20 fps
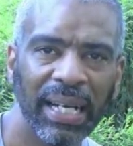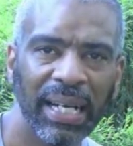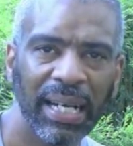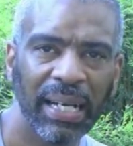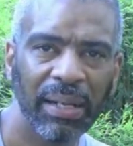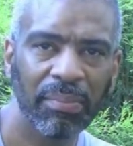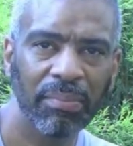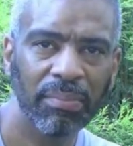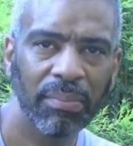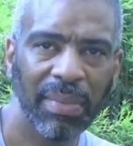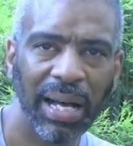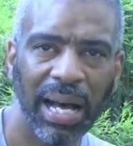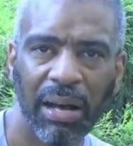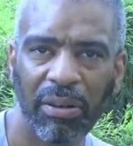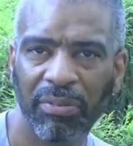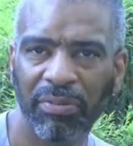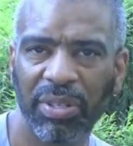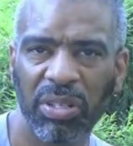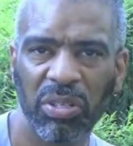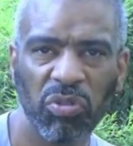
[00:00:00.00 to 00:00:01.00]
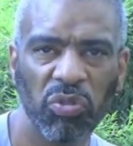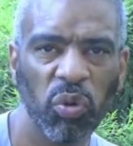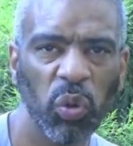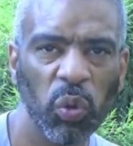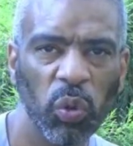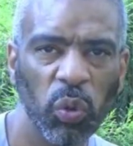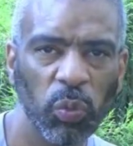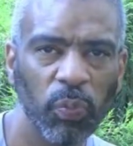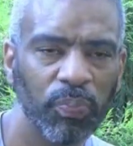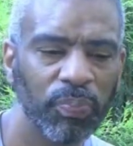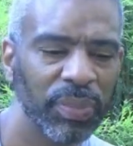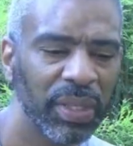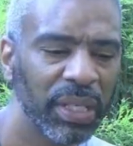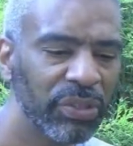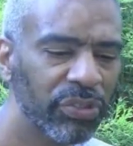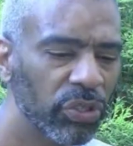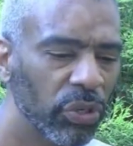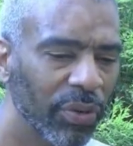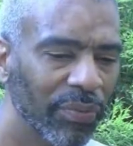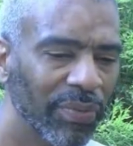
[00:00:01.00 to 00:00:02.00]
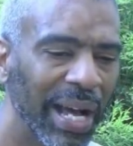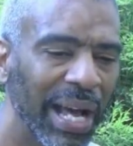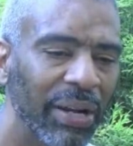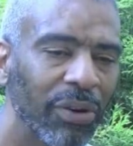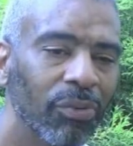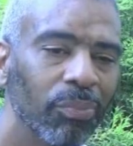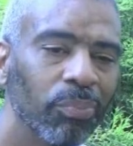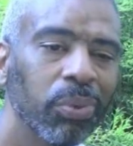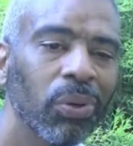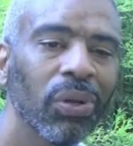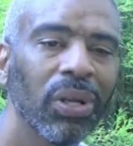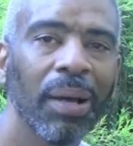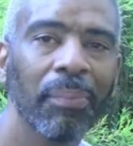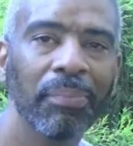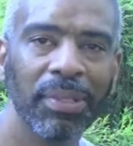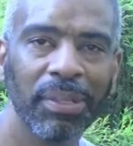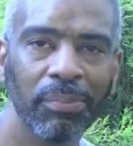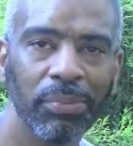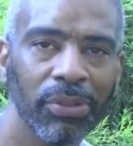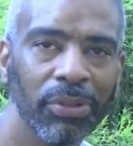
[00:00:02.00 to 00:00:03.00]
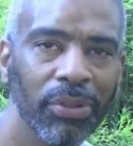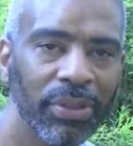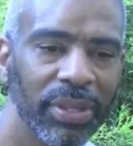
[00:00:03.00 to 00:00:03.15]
out of control. So if I don't pull up the bull